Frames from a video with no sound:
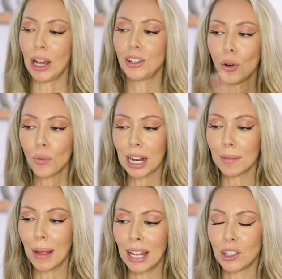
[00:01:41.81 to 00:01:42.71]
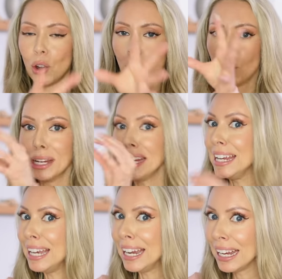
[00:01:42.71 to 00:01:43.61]
I don't recommend
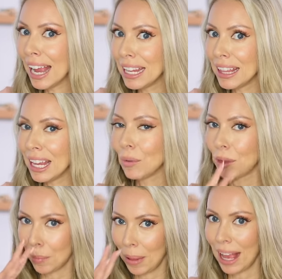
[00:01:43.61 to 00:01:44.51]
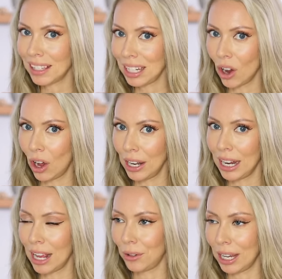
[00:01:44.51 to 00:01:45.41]
reheating anything with the plastic on
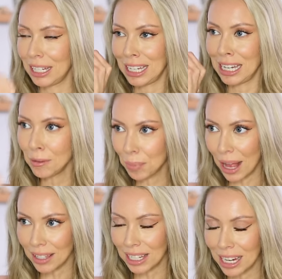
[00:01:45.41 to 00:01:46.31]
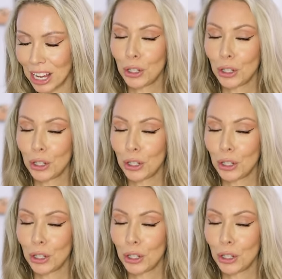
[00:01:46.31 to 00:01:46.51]
it. I don't like to heat plastic.